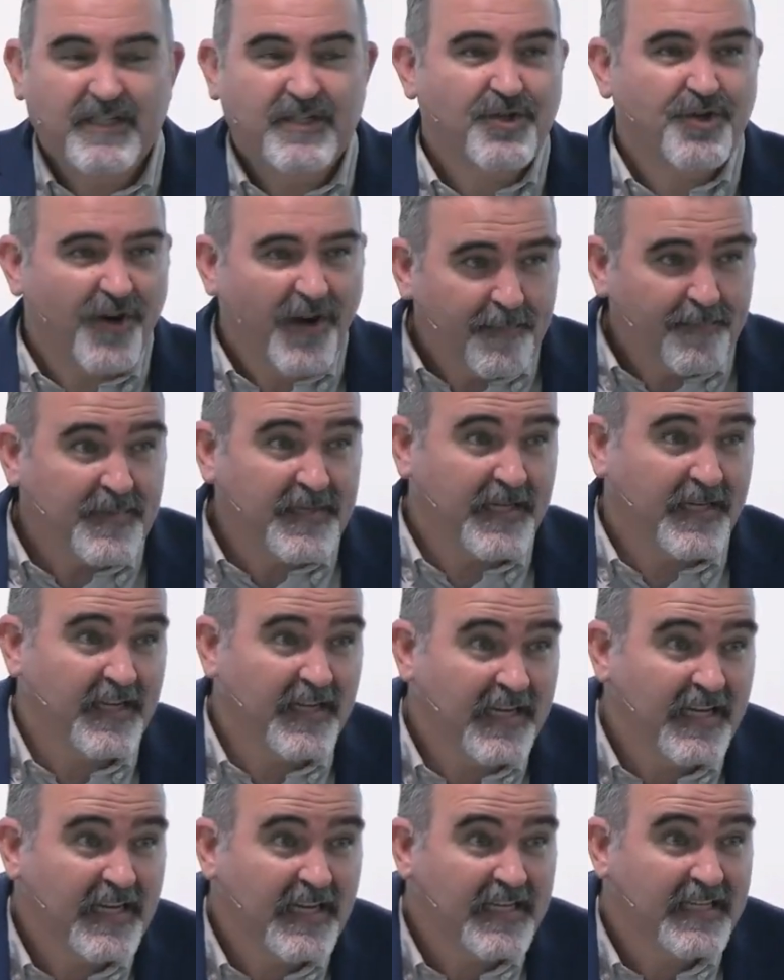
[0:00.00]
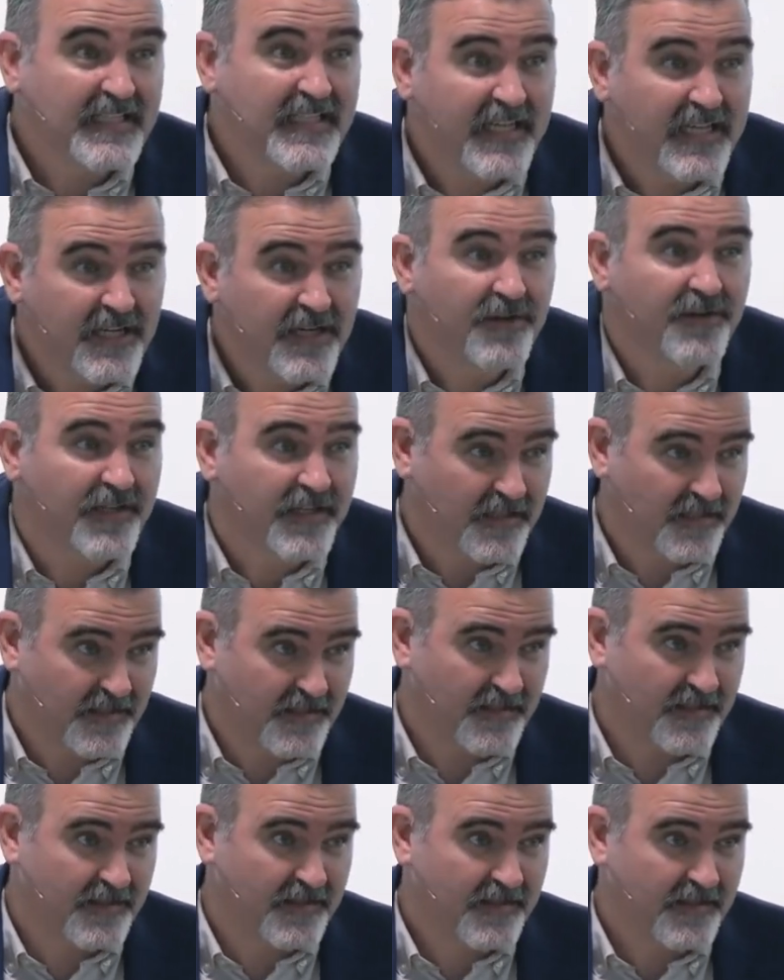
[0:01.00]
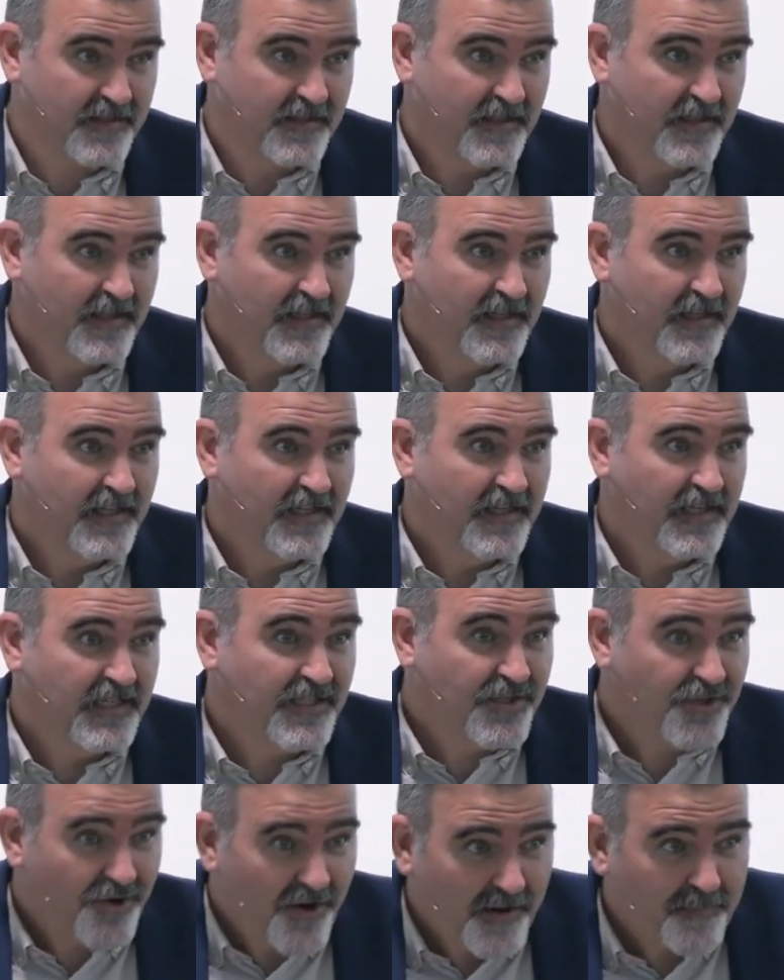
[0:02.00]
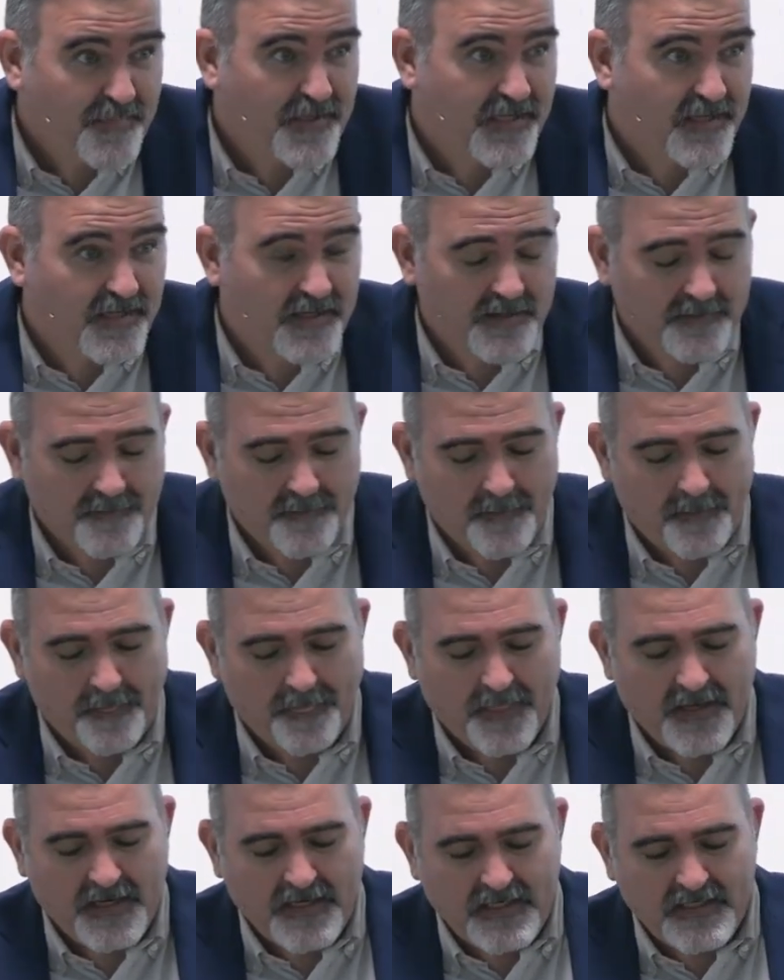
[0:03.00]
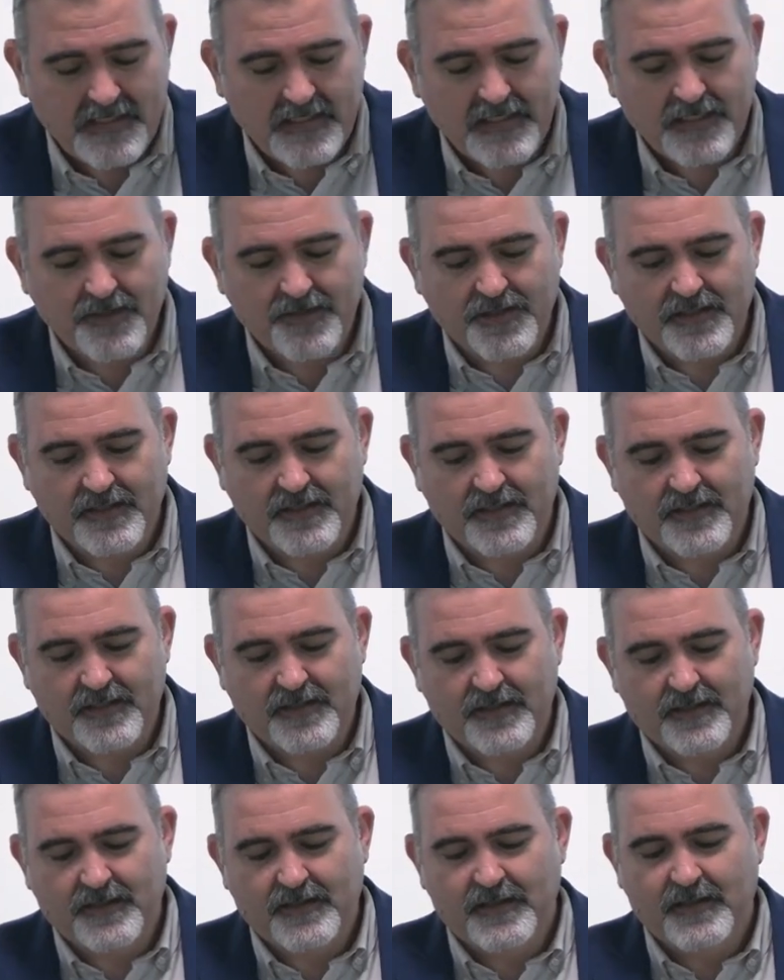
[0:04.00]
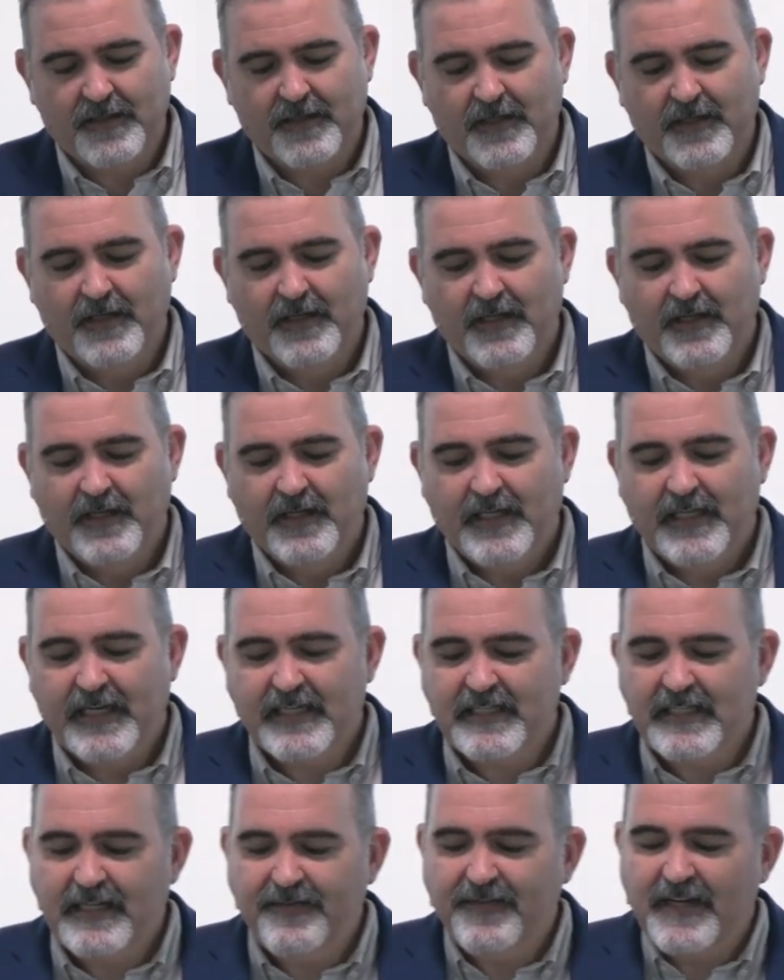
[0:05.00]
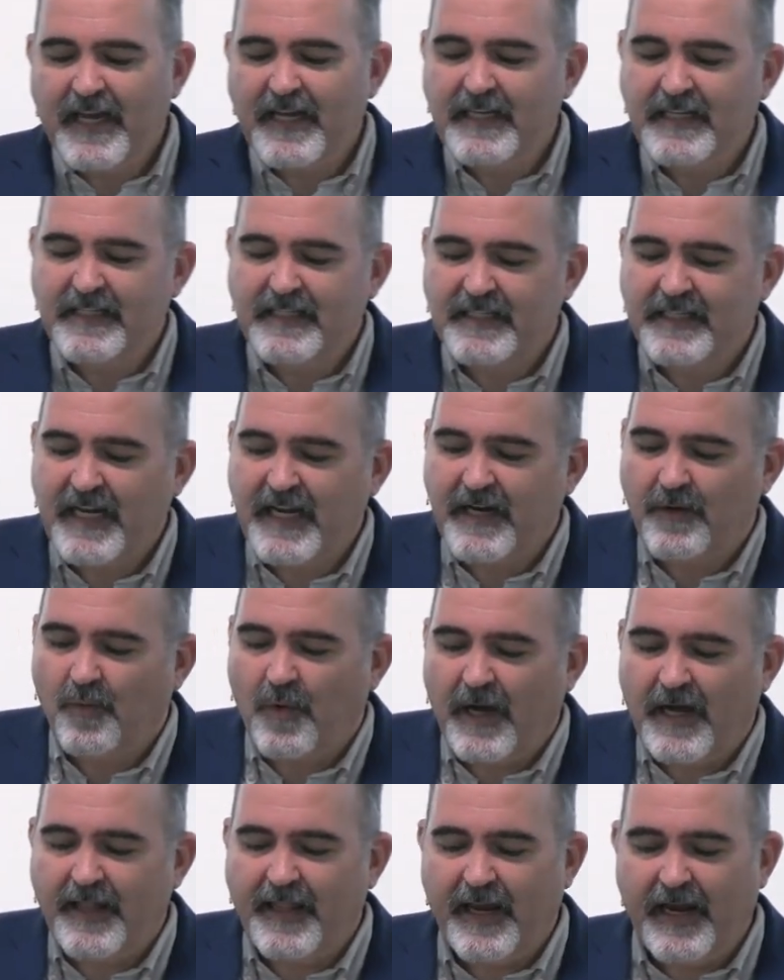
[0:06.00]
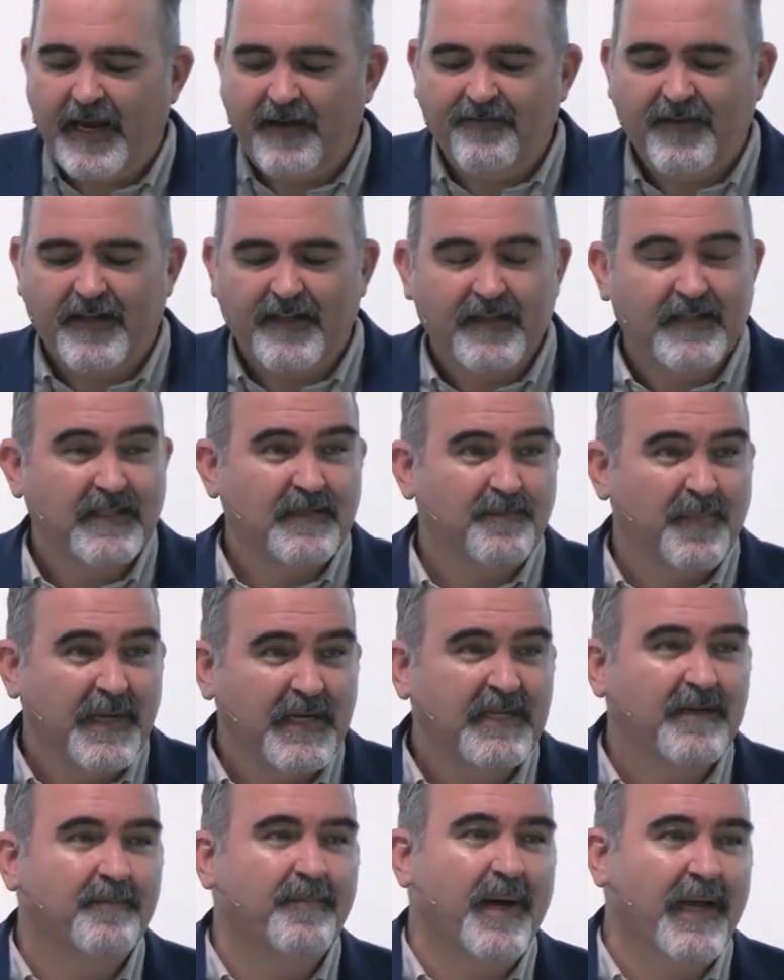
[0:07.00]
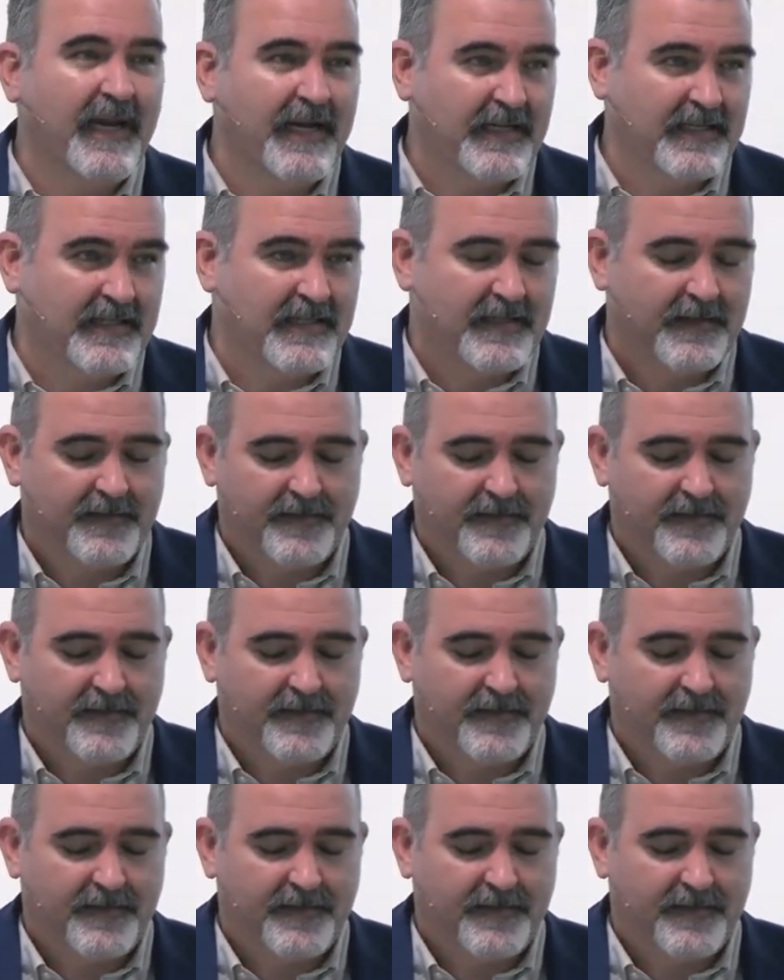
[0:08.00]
trapped here in his ignorance. He's trapped here in his ignorance. He doesn't even understand why they're having this big debate.